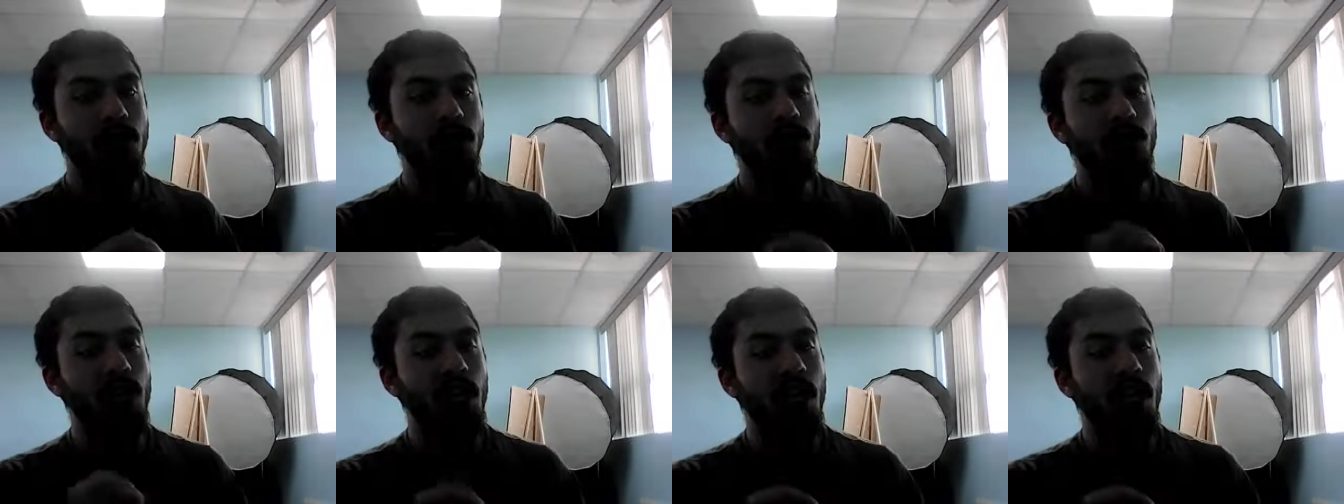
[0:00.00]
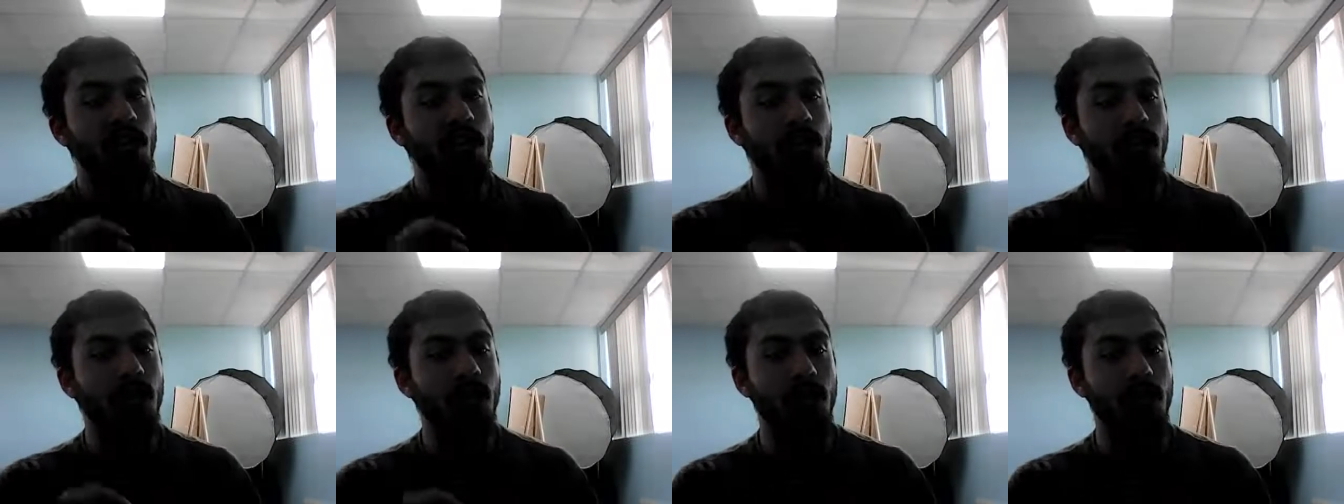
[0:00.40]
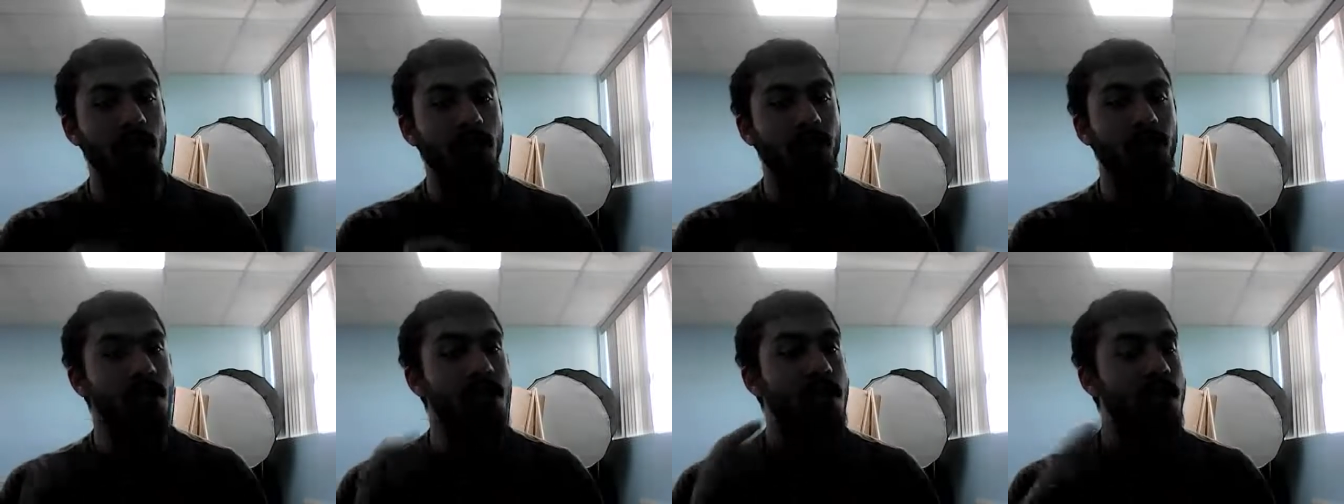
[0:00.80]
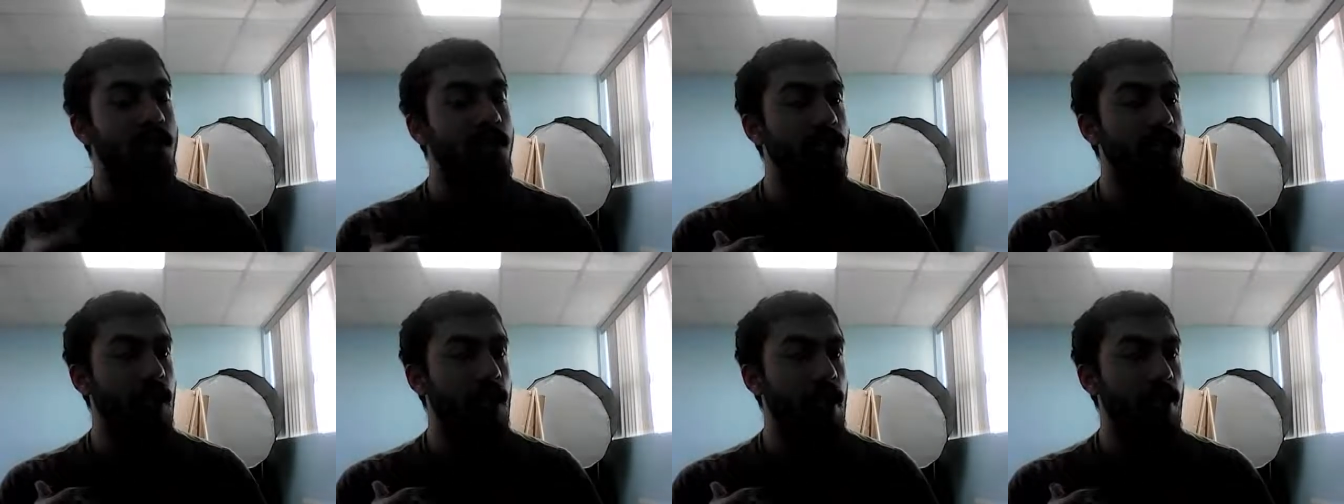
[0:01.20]
of Jahiliyyah,
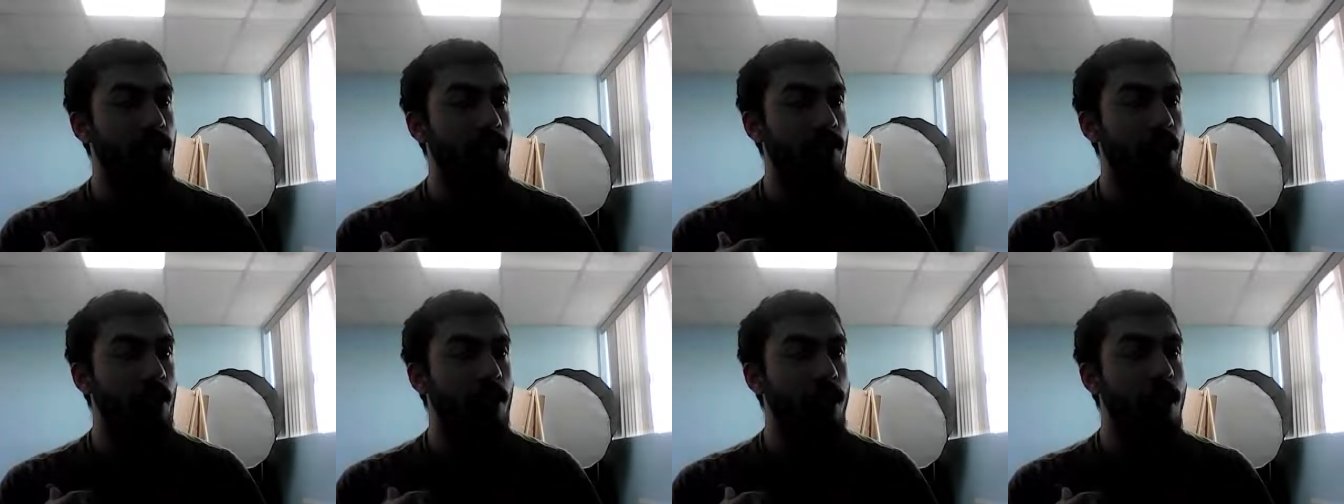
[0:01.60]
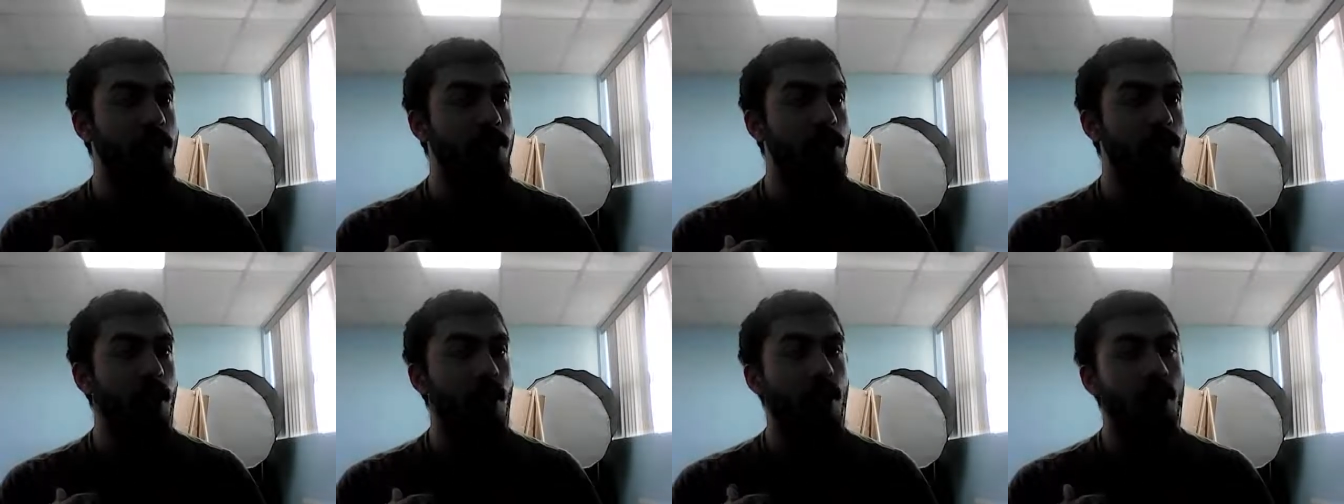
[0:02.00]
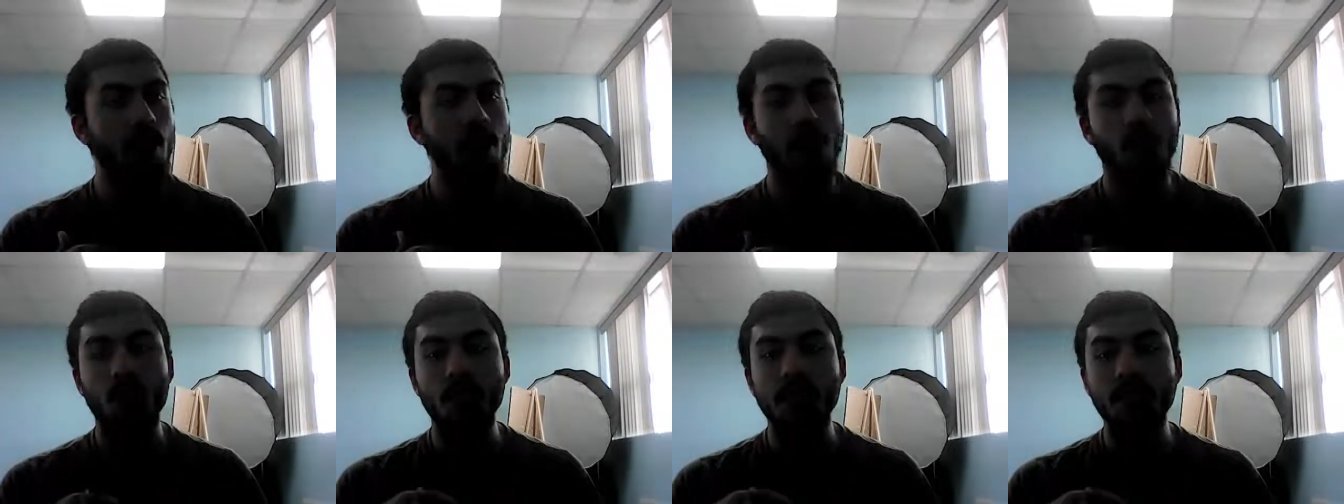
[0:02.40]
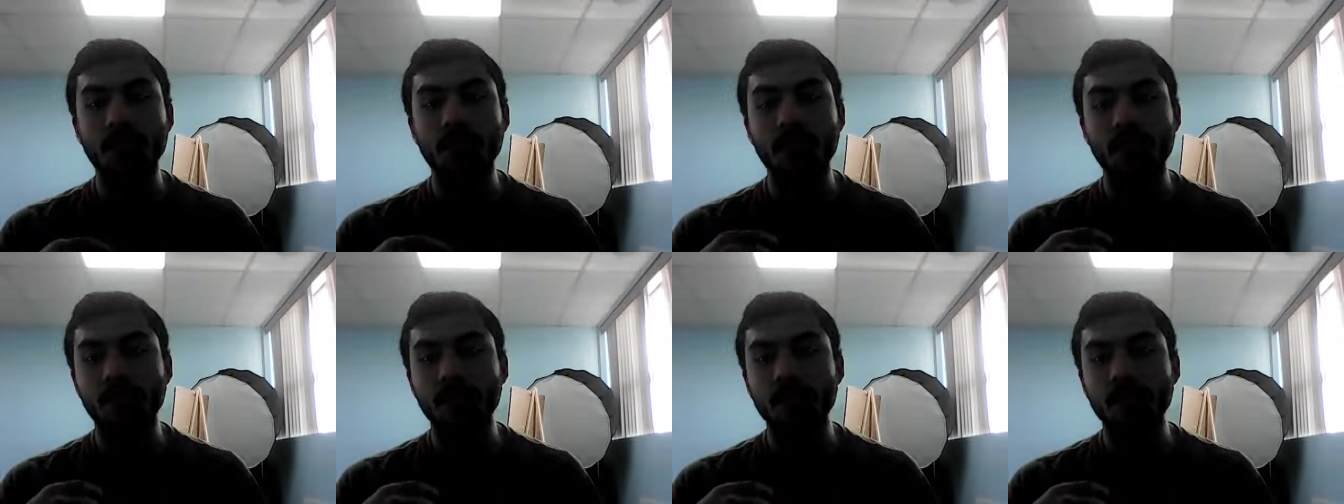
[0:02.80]
pre-Islam Arabia, was